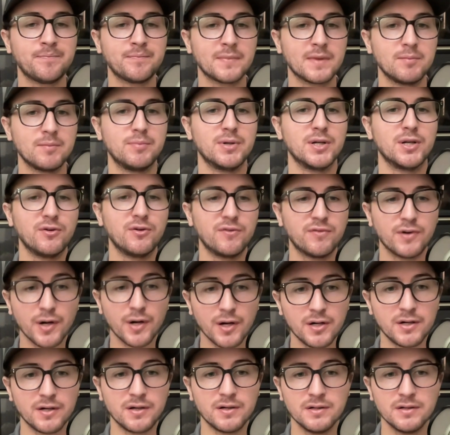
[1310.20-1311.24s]
But
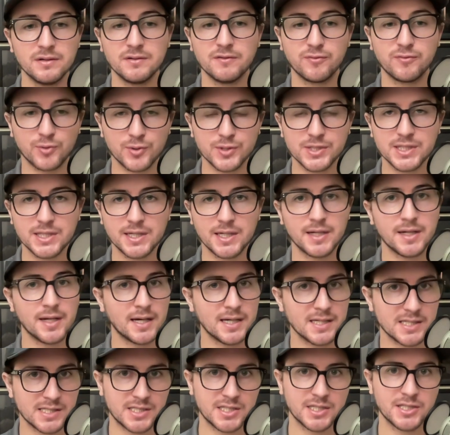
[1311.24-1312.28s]
overall,
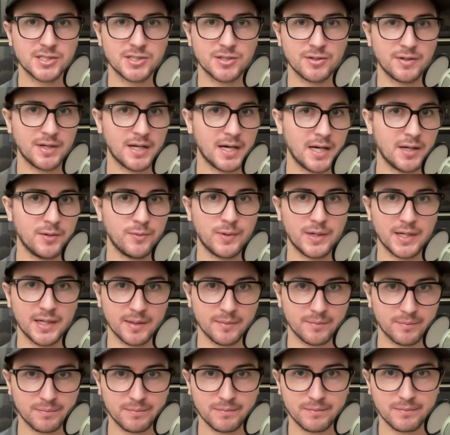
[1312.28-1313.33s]
14-9, 609 winning
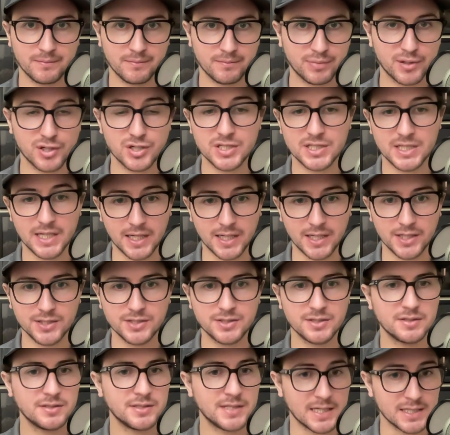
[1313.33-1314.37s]

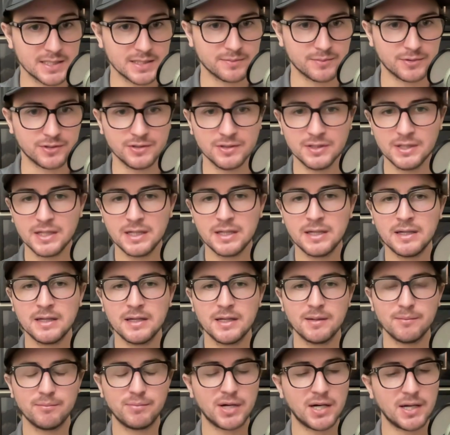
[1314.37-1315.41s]
percentage, decimal.
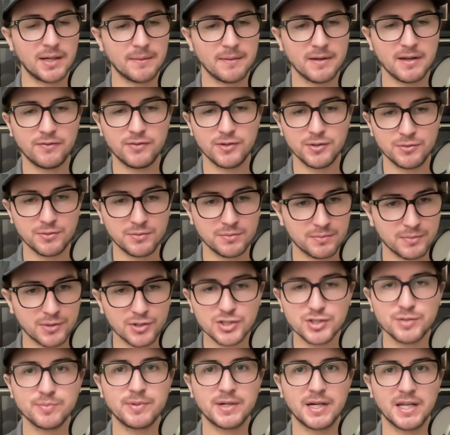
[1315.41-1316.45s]
But if you
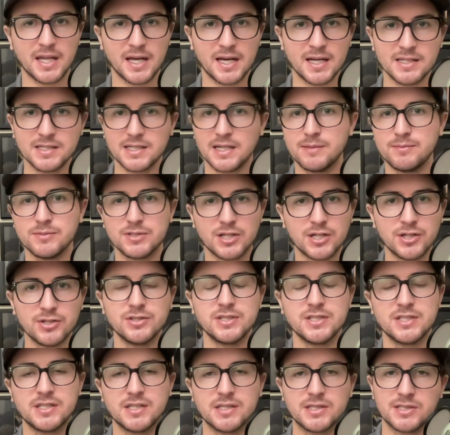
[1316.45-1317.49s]
multiply that times
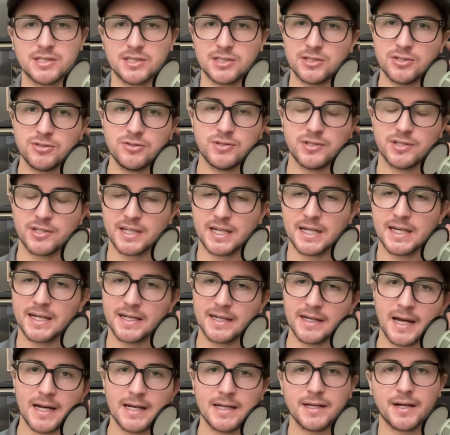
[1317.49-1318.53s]
162, you're getting
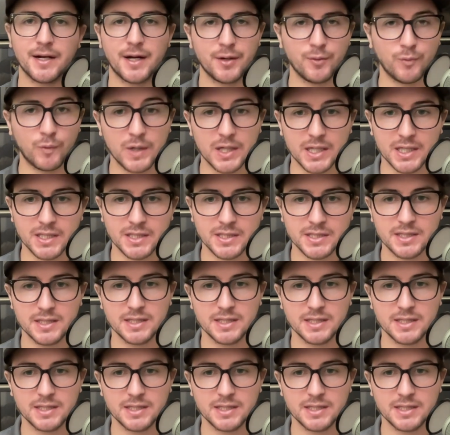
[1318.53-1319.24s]
99 wins.